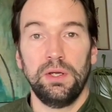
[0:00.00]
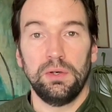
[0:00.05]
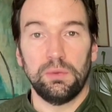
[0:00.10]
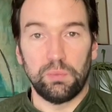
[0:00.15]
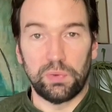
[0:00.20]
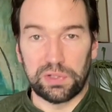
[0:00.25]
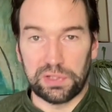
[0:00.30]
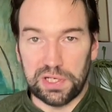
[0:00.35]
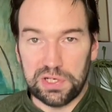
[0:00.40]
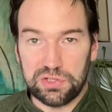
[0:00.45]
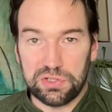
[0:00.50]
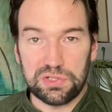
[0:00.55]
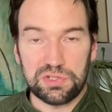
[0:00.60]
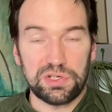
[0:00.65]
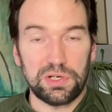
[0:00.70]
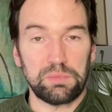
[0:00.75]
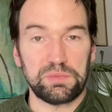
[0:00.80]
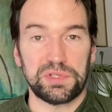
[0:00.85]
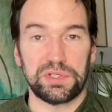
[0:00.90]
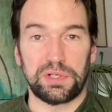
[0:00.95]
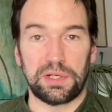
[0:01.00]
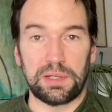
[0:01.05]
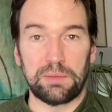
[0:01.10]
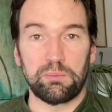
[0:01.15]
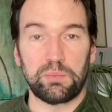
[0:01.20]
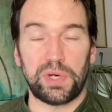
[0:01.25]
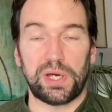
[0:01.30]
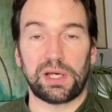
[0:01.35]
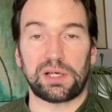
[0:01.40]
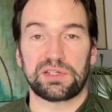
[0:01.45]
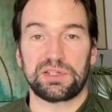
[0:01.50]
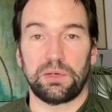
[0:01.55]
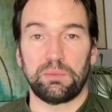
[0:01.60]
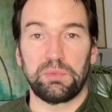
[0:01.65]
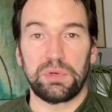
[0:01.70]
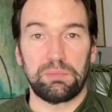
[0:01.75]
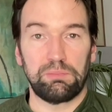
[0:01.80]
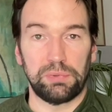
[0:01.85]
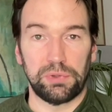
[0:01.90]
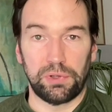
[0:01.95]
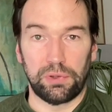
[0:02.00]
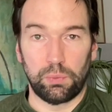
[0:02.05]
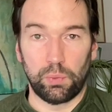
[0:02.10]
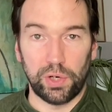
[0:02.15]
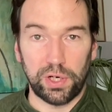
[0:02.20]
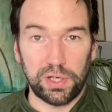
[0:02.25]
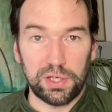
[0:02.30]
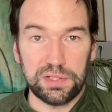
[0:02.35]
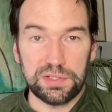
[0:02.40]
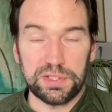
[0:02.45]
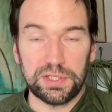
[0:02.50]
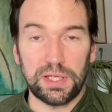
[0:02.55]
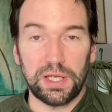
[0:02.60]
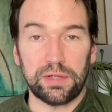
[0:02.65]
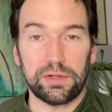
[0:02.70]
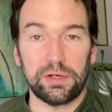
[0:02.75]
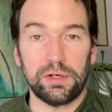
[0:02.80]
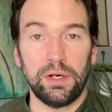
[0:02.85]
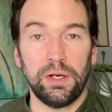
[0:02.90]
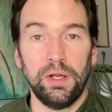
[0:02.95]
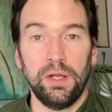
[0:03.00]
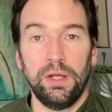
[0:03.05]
relationships and impacts how people are working together,